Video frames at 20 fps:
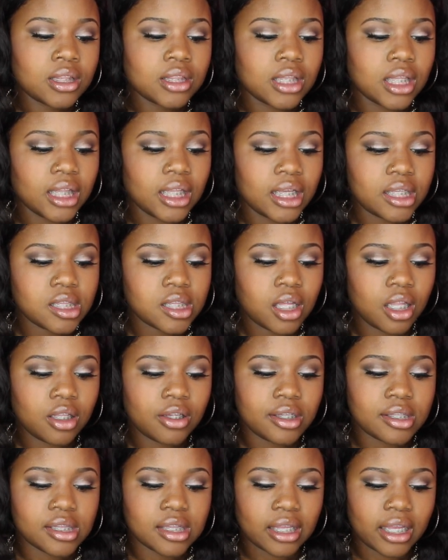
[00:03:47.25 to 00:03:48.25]
The lace color
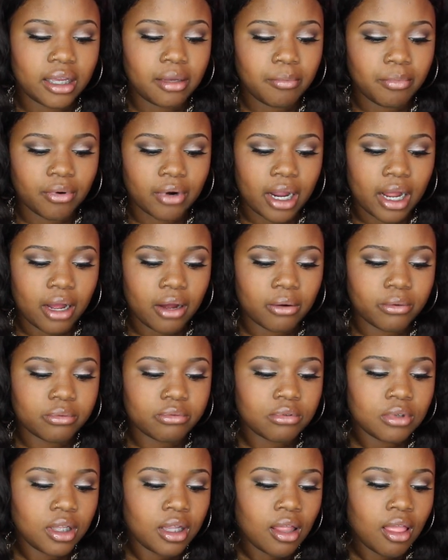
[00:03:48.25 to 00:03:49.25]
is light brown.